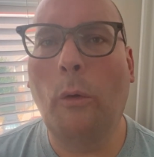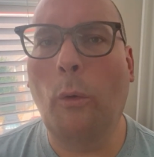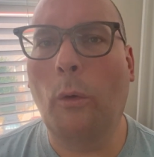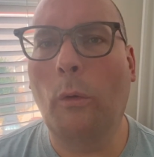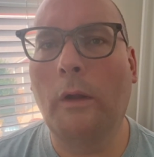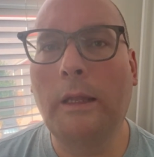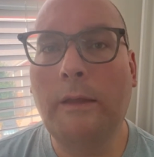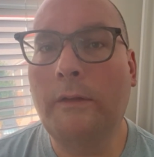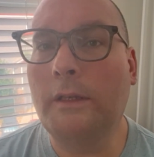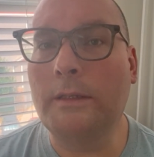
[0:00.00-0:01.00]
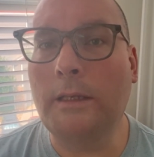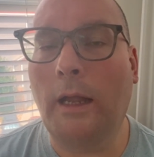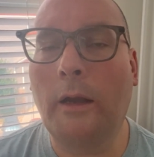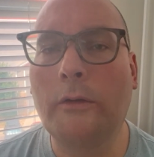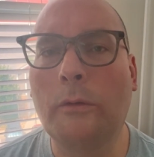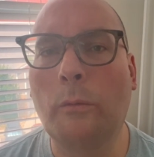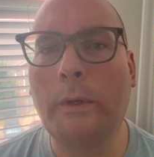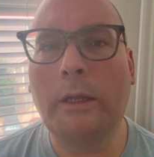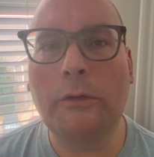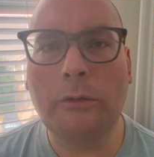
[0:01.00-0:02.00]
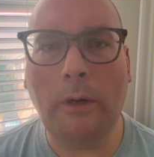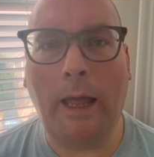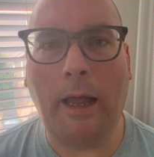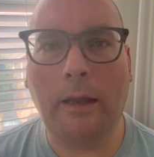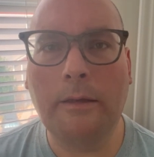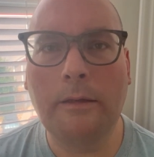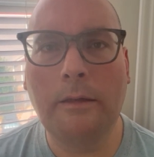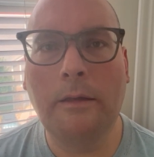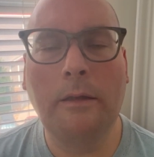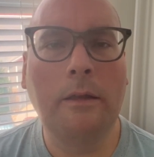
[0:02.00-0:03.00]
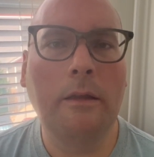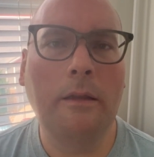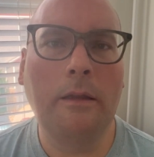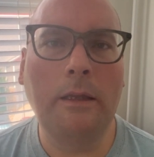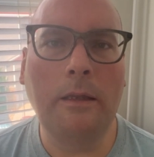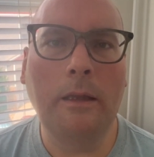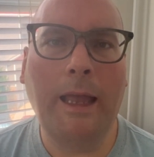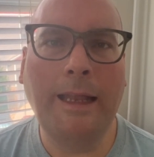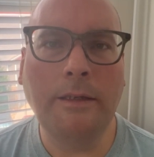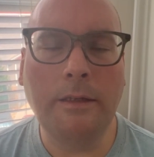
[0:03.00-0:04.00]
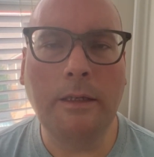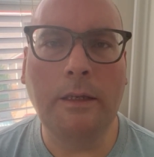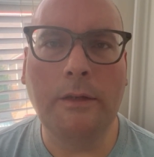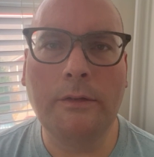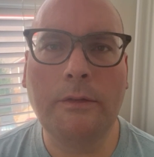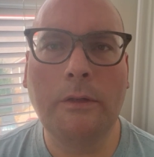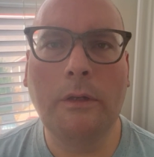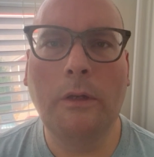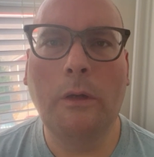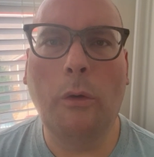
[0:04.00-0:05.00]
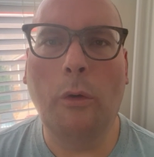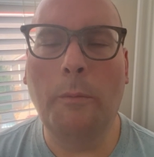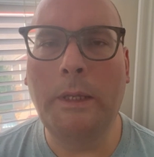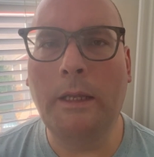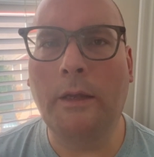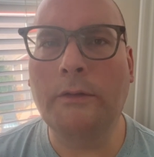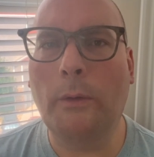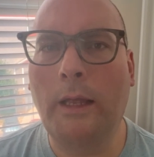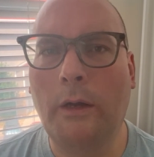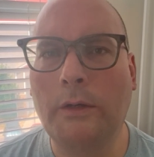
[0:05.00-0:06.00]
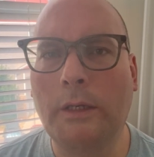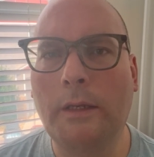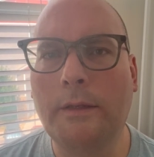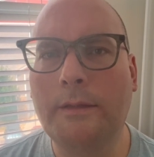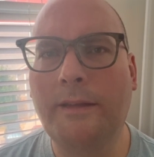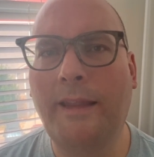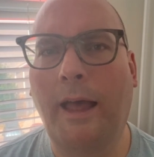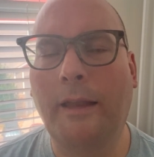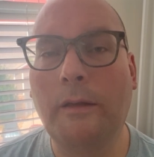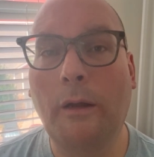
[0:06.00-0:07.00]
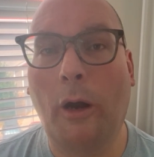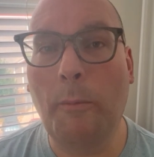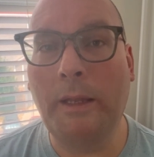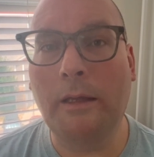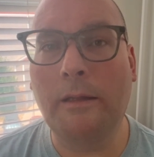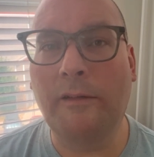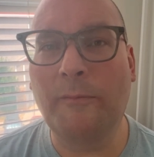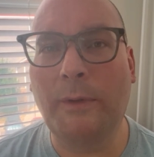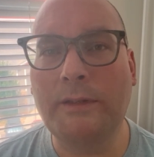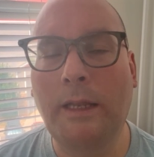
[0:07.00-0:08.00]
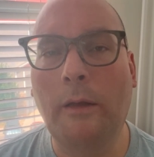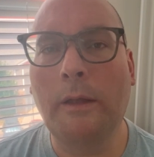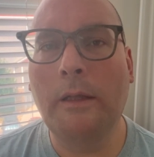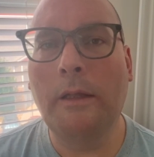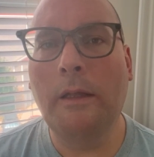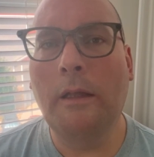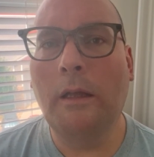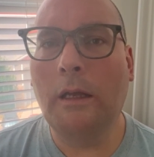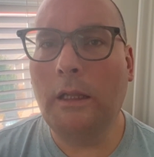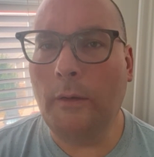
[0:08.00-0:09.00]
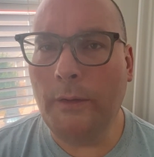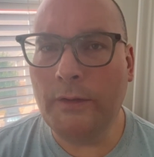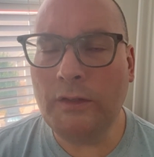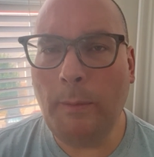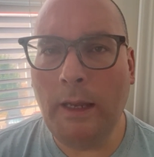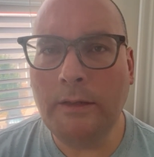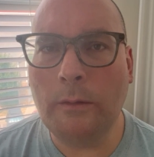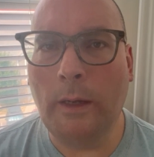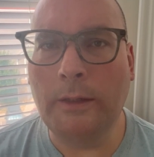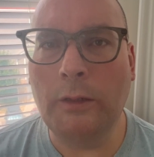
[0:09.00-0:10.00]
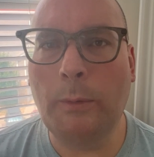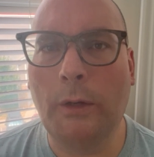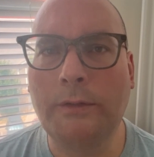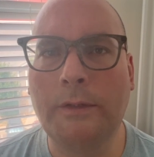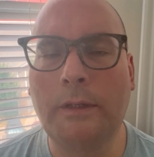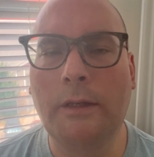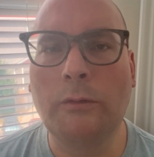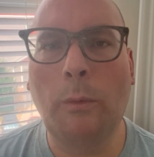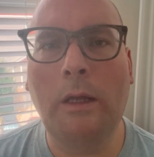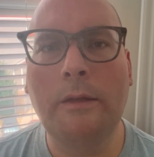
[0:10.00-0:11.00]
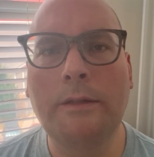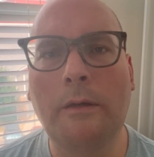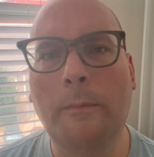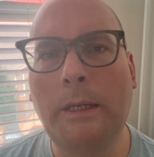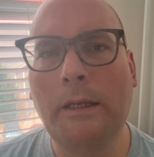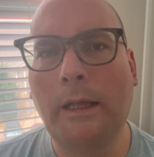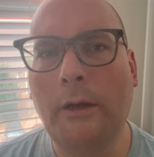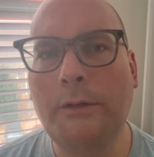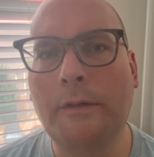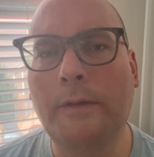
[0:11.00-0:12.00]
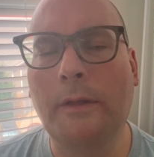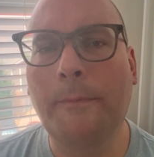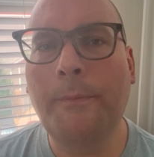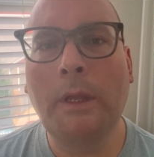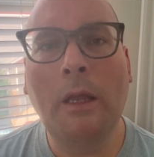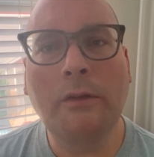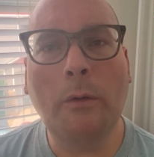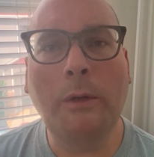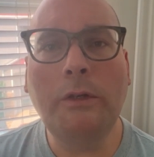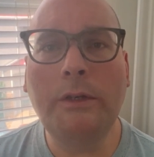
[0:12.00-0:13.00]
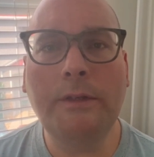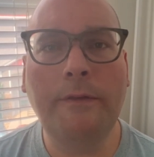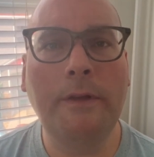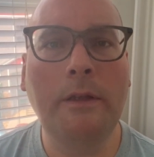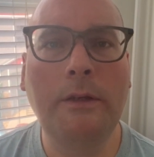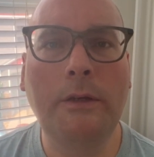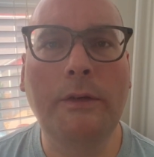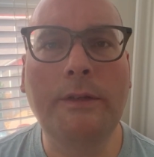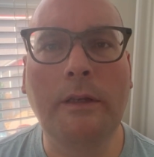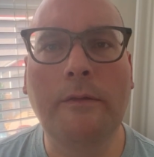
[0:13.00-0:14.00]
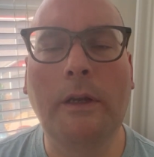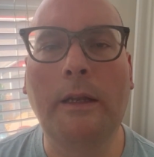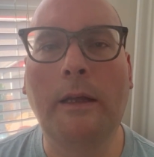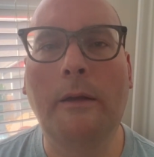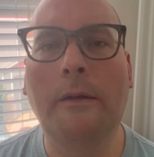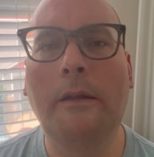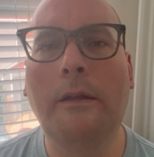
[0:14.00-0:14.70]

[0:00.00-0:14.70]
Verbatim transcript: or even desire to reattract the entities or beings or energies that are being cleared from us now. Clearing the space around each person as well as their immediate energy field. So I want you to just feel into yourself right now.